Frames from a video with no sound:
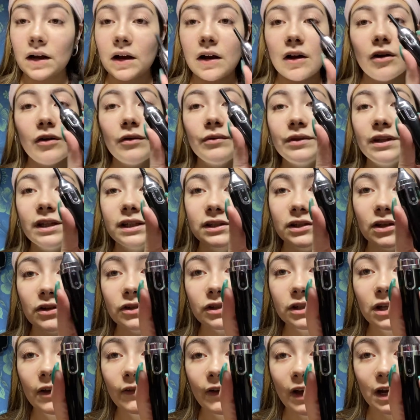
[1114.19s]
Oh, this turns
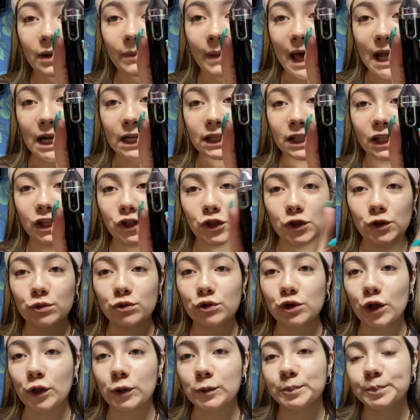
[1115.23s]
off automatically too,
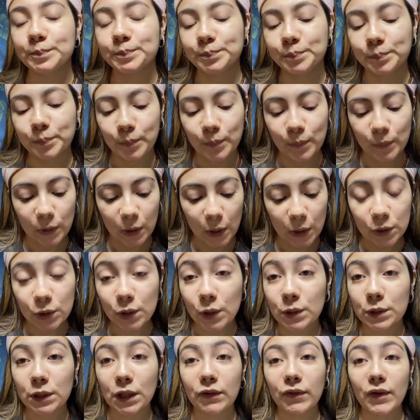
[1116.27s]
so it
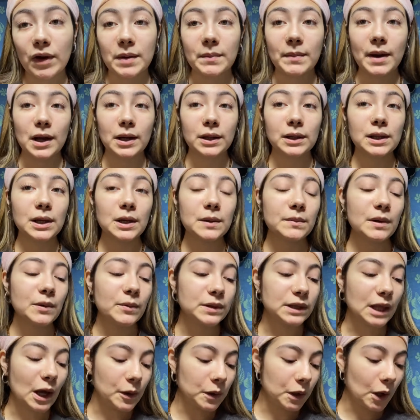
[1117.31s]
turned off automatically on me
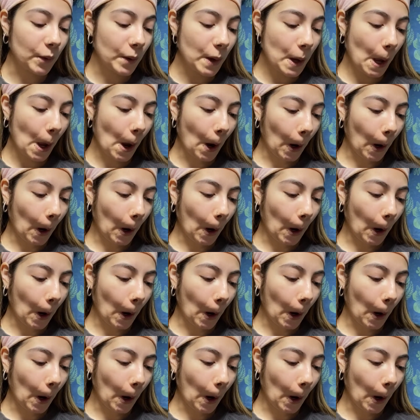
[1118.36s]
without knowing.